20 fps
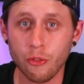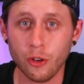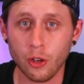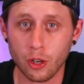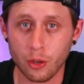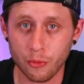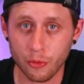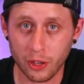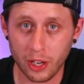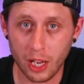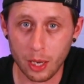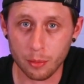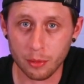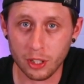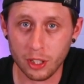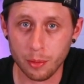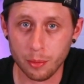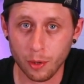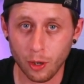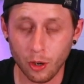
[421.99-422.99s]
if you're looking for an
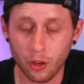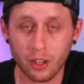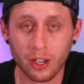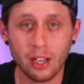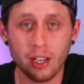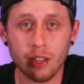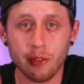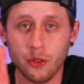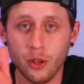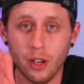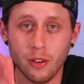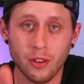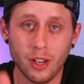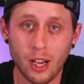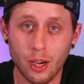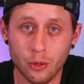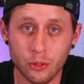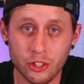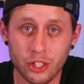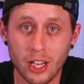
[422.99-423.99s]
AMD block, and if you have
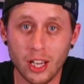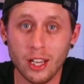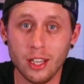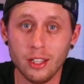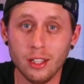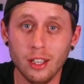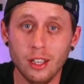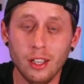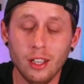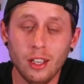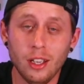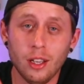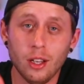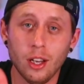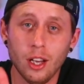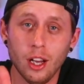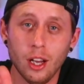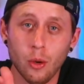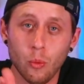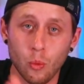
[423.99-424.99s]
LGA
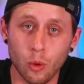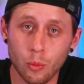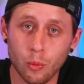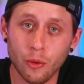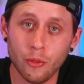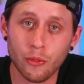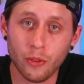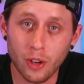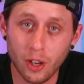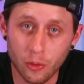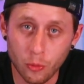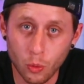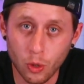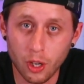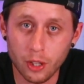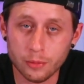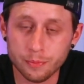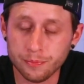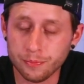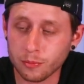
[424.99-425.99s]
uh,
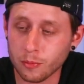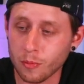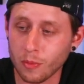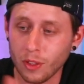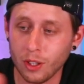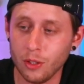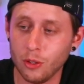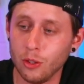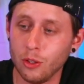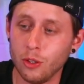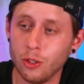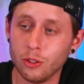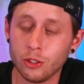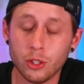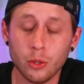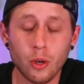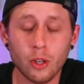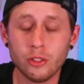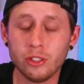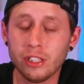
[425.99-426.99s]
1151 or
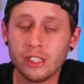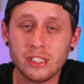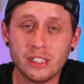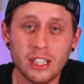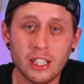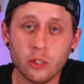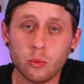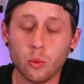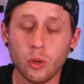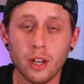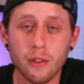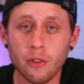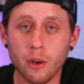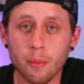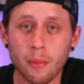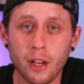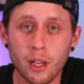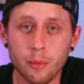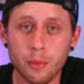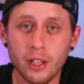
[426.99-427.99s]
2066, whatever
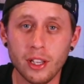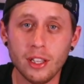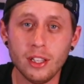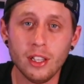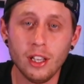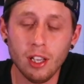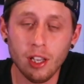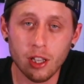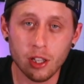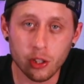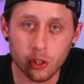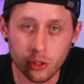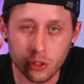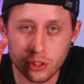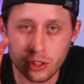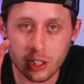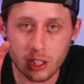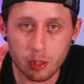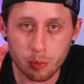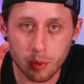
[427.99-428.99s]
it may be, you
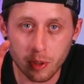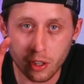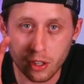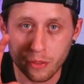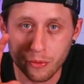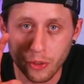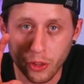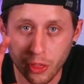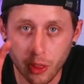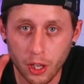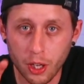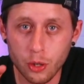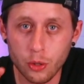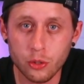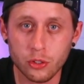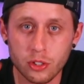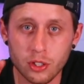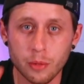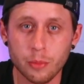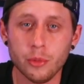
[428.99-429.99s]
just need to be looking for
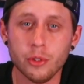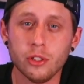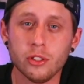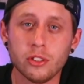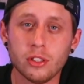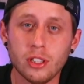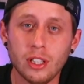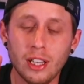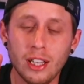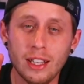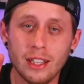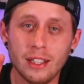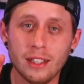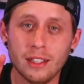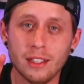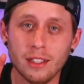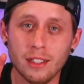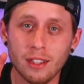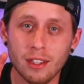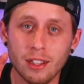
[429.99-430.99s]
those numbers
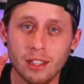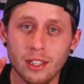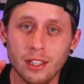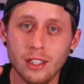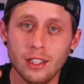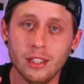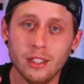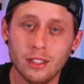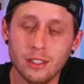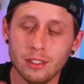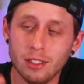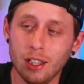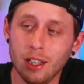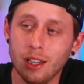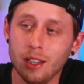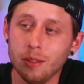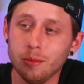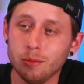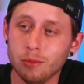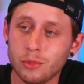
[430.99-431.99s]
in the
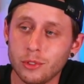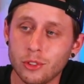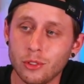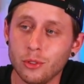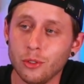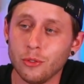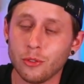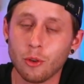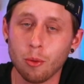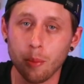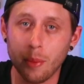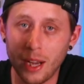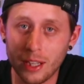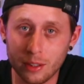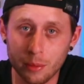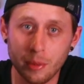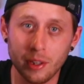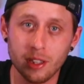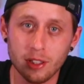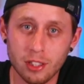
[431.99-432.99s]
um, sort of
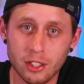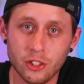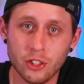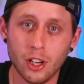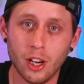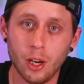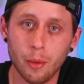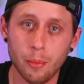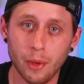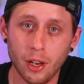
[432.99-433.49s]
compatibility chart